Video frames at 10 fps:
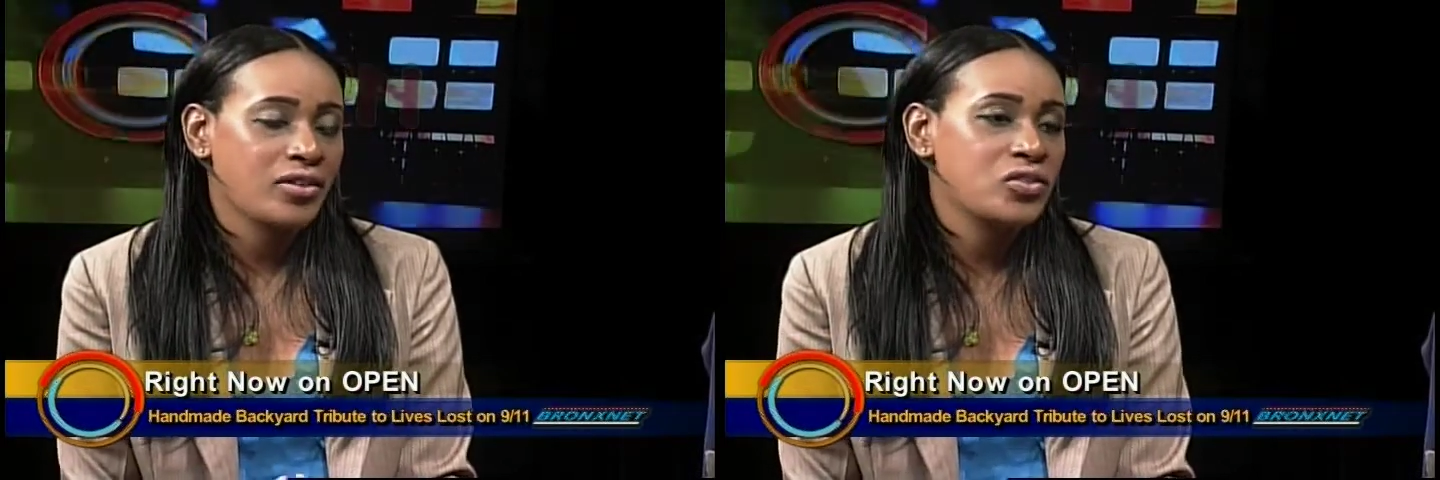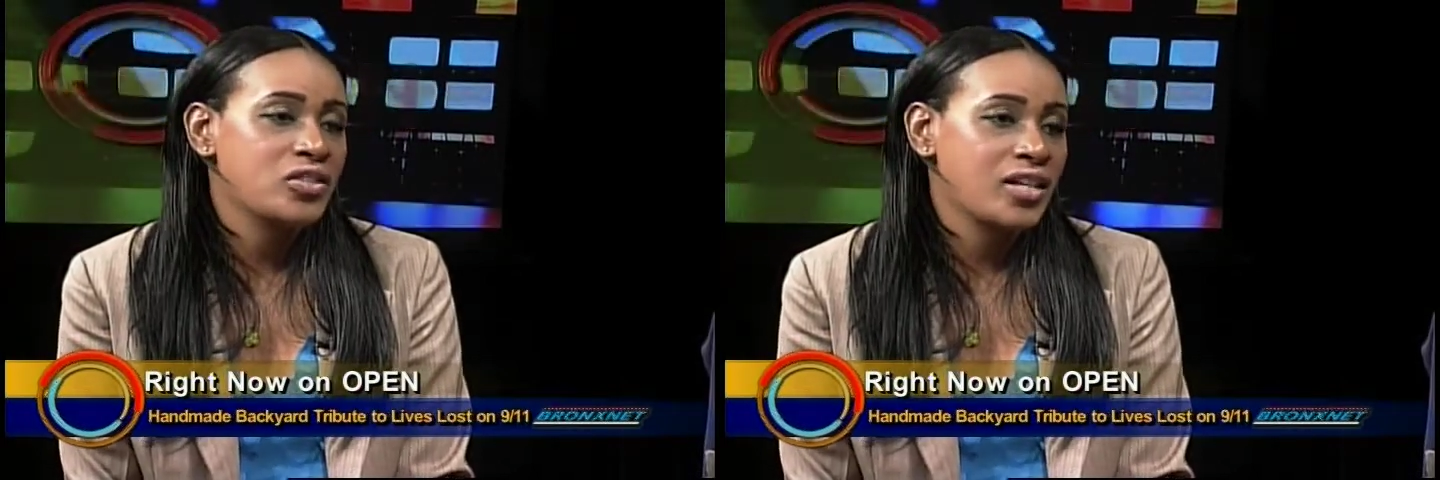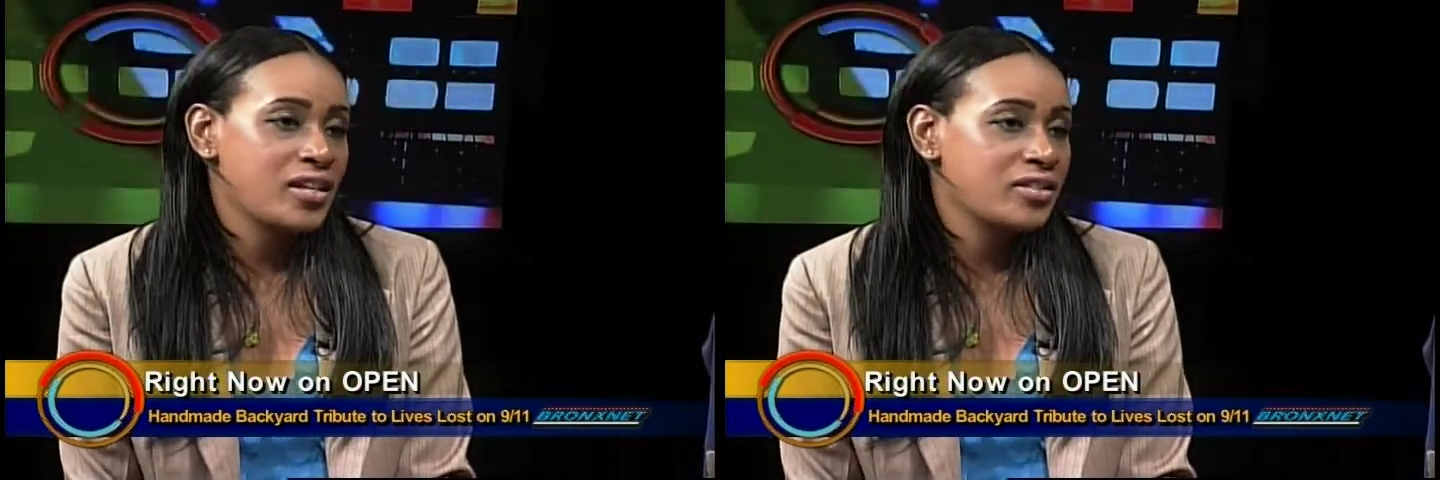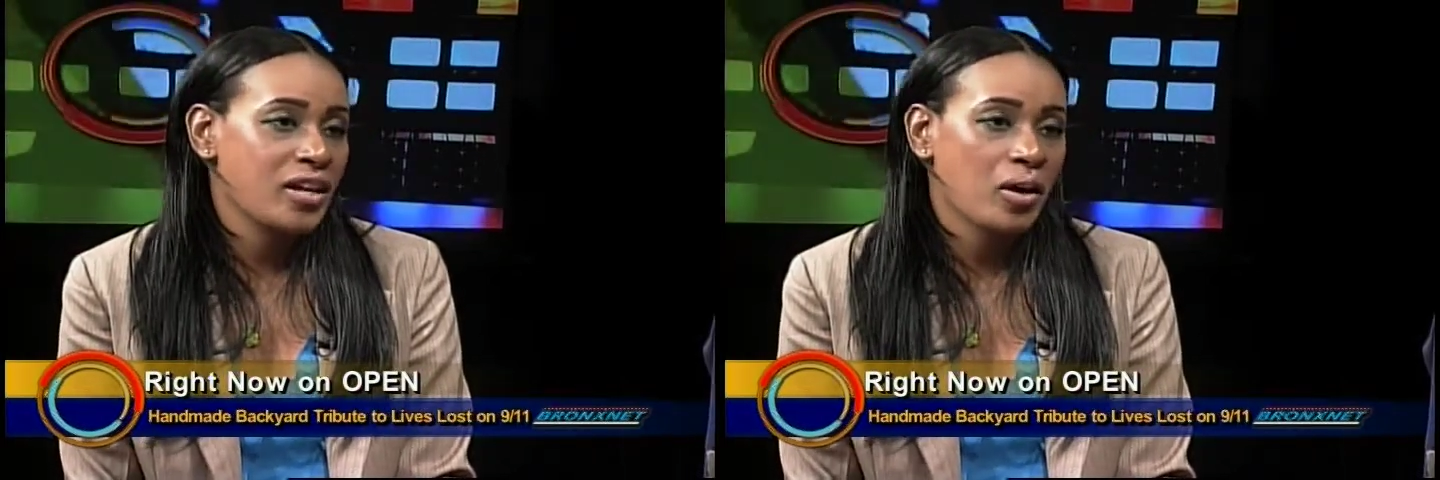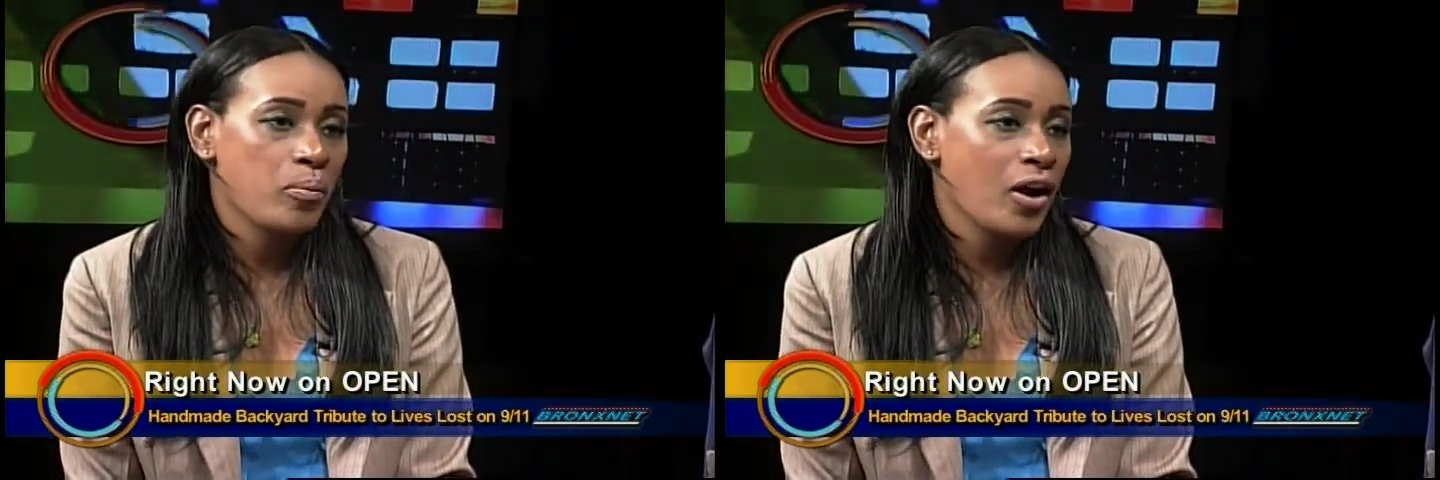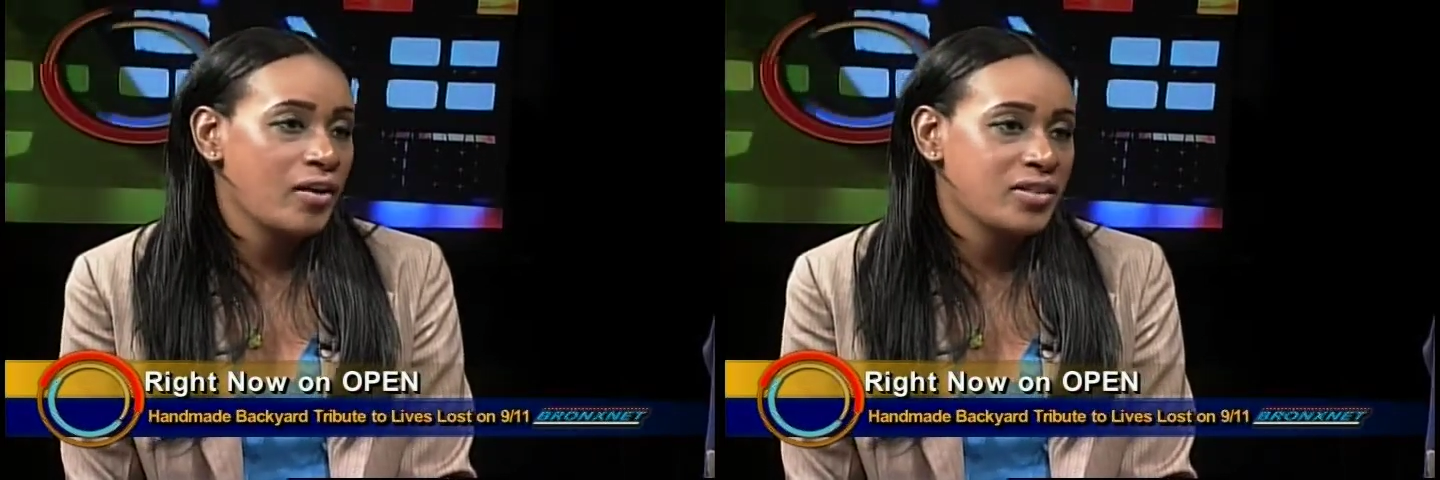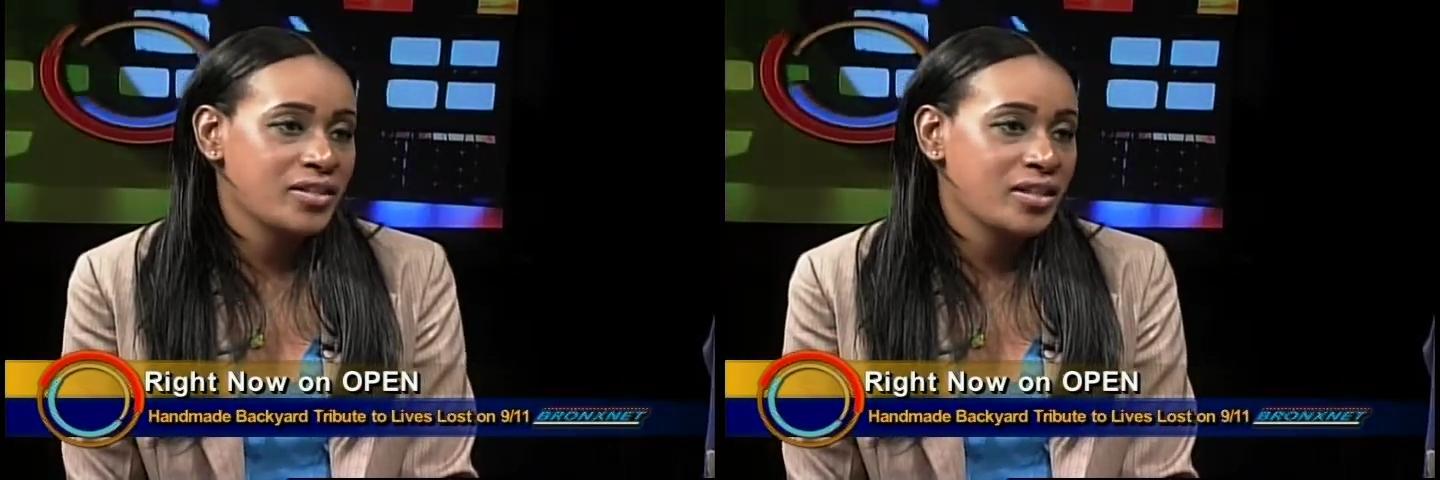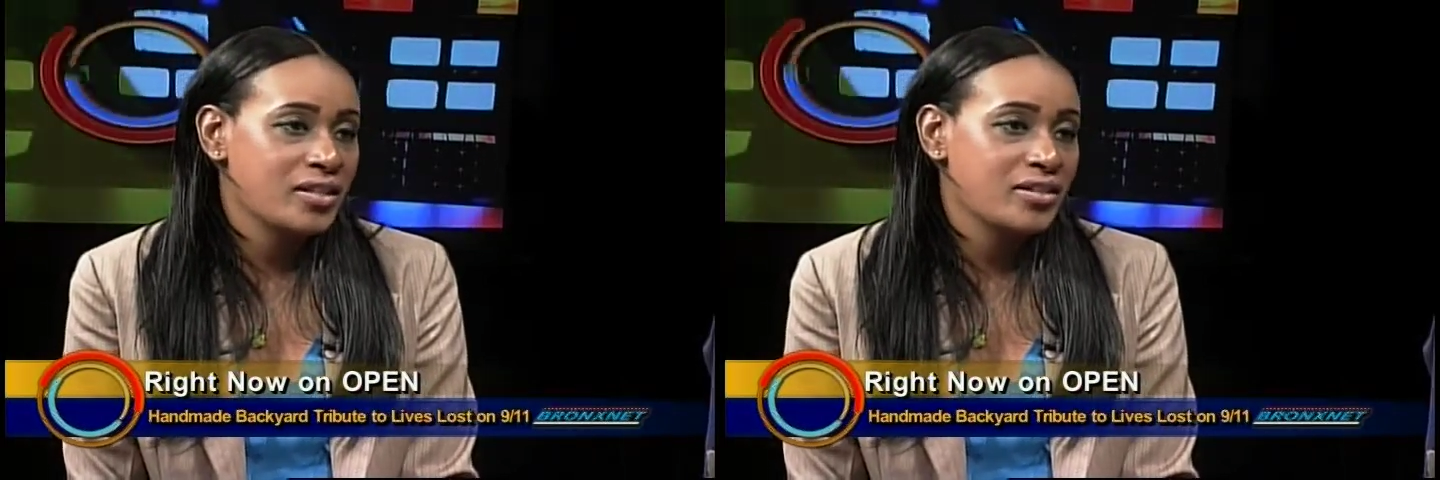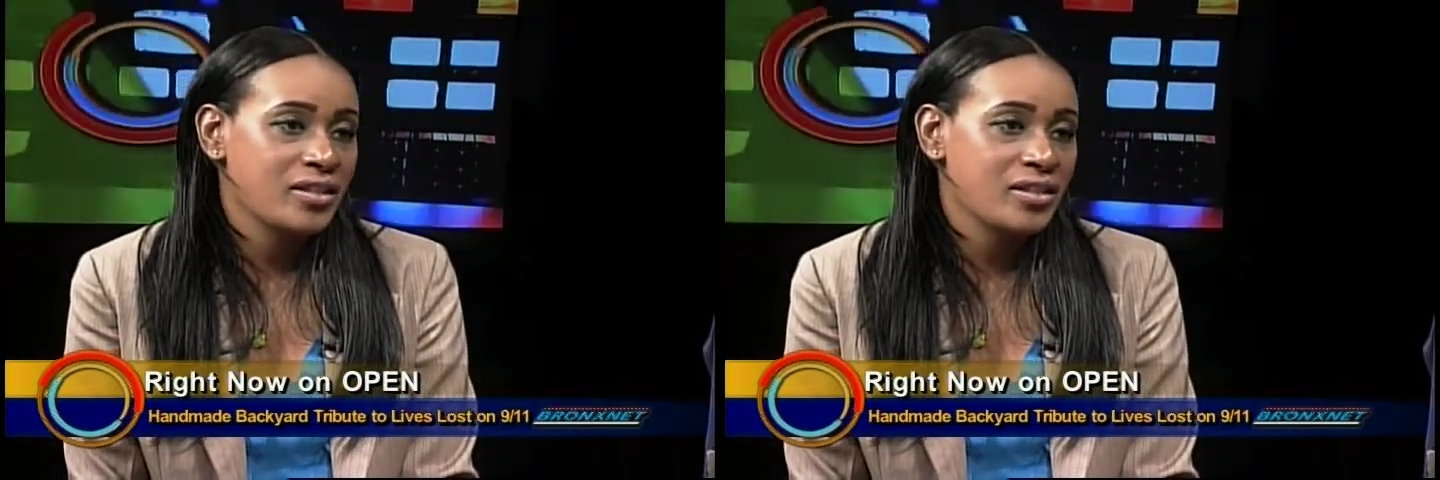understand as like a private citizen,